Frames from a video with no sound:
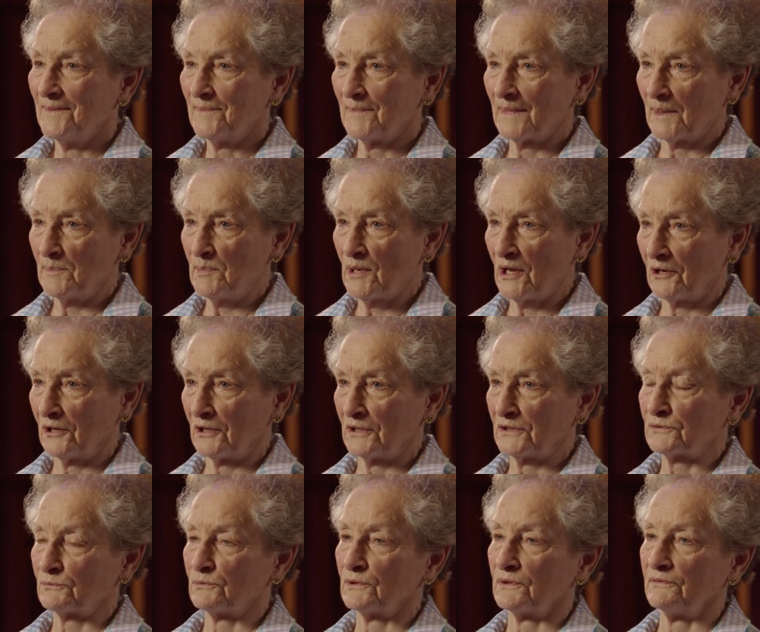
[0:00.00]
My
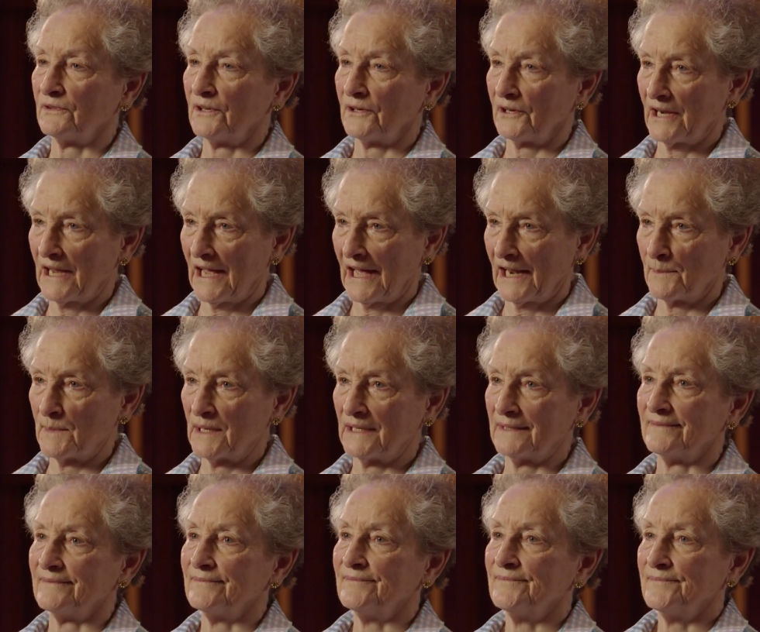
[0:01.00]
parents were very adamant.